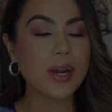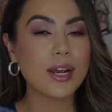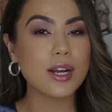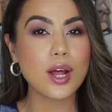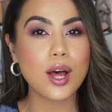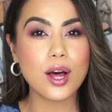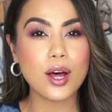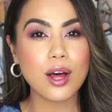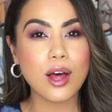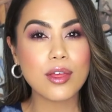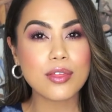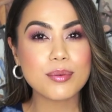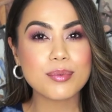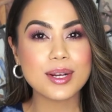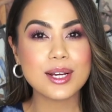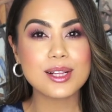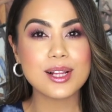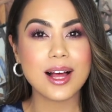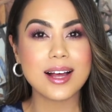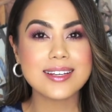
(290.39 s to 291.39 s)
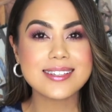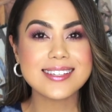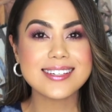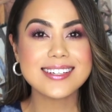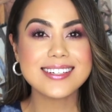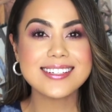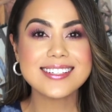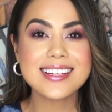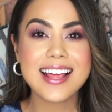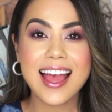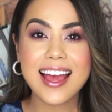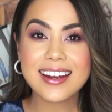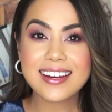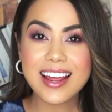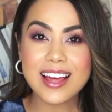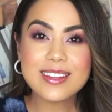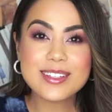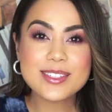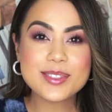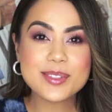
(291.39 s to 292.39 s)
trying all three glosses.
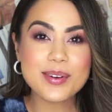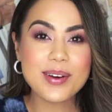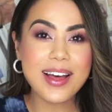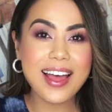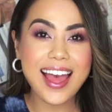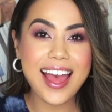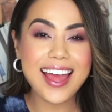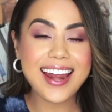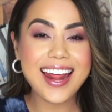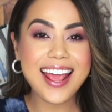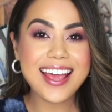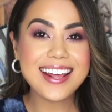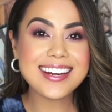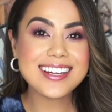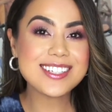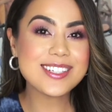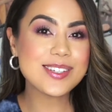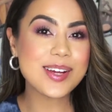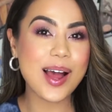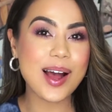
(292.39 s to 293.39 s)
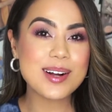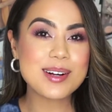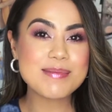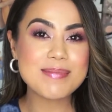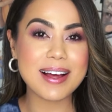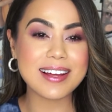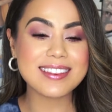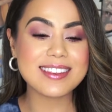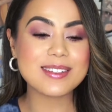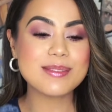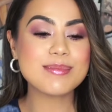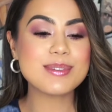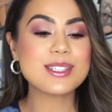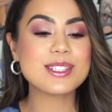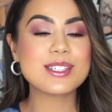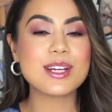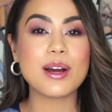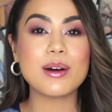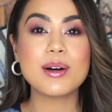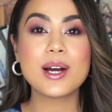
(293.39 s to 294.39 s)
Now let's go ahead and talk about them.
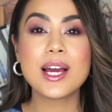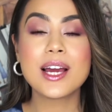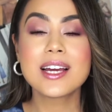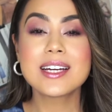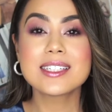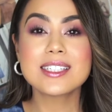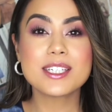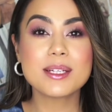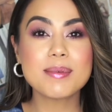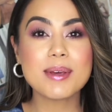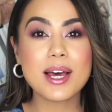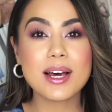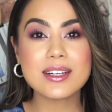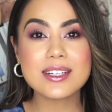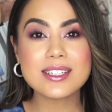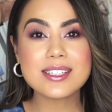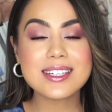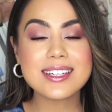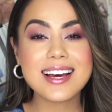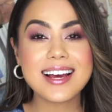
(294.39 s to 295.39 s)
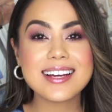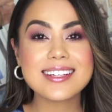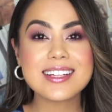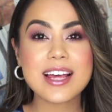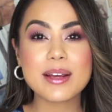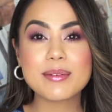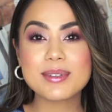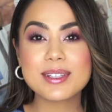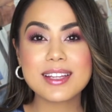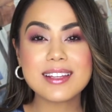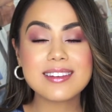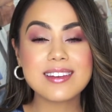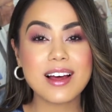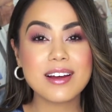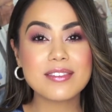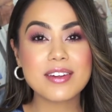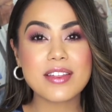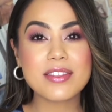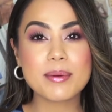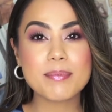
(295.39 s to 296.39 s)
So to be honest, you guys, I really
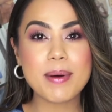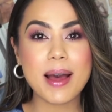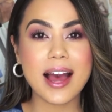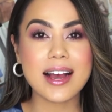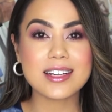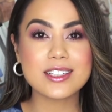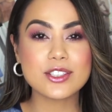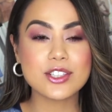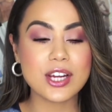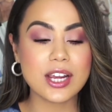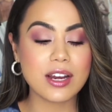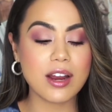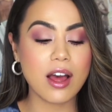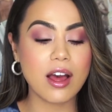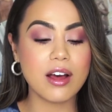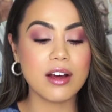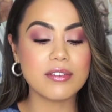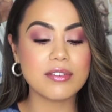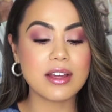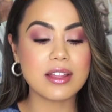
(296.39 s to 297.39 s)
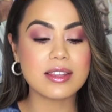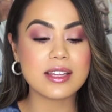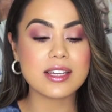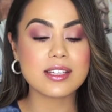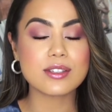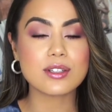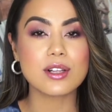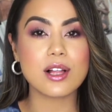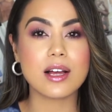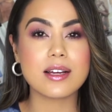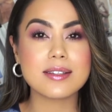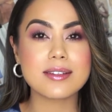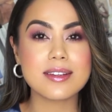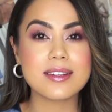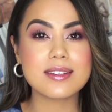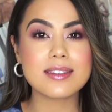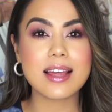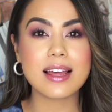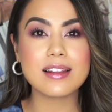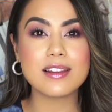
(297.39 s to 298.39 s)
love the packaging of these
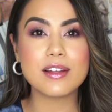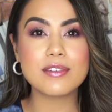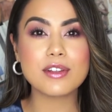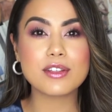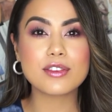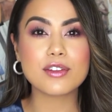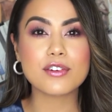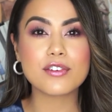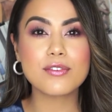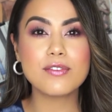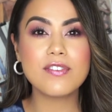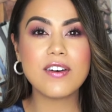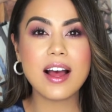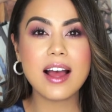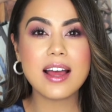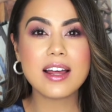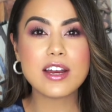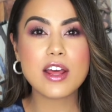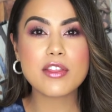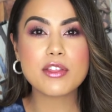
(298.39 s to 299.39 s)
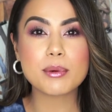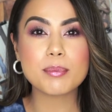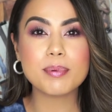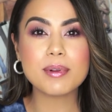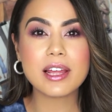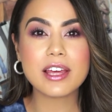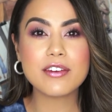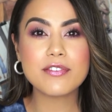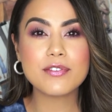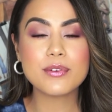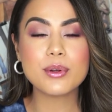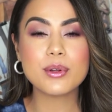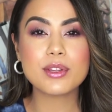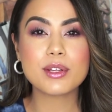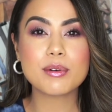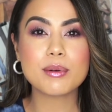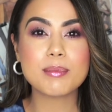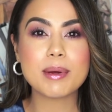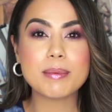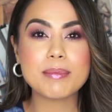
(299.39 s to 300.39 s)
glosses. I love that they're fun, they're playful,
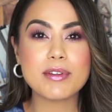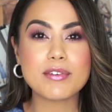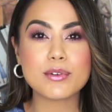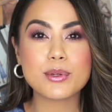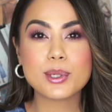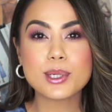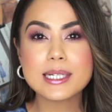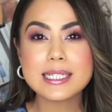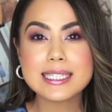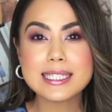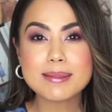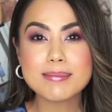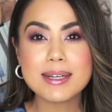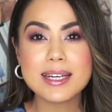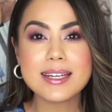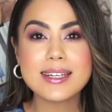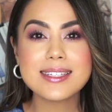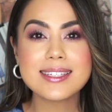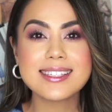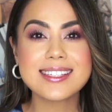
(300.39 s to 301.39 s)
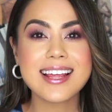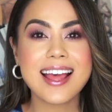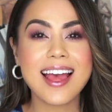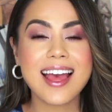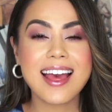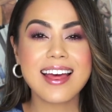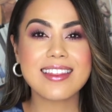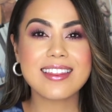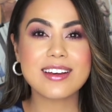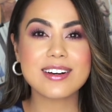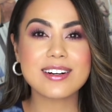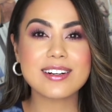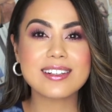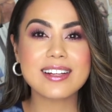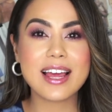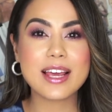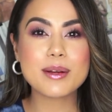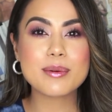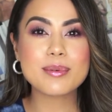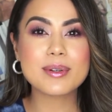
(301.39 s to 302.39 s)
they remind me of Christmas, they're
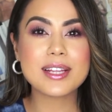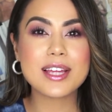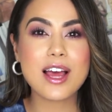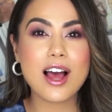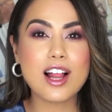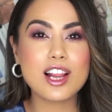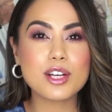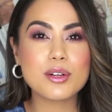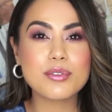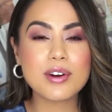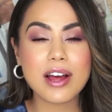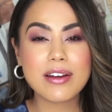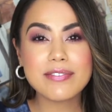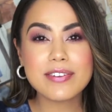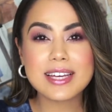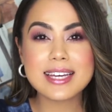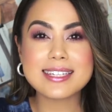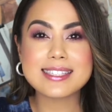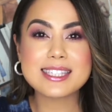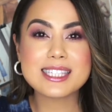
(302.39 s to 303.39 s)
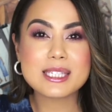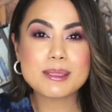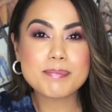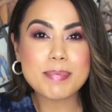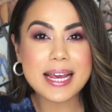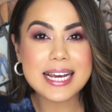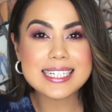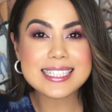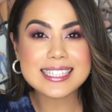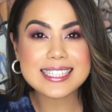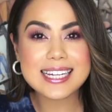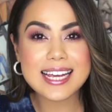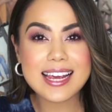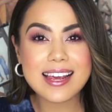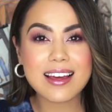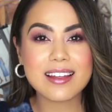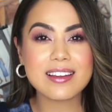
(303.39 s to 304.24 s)
like really holographic and spacey.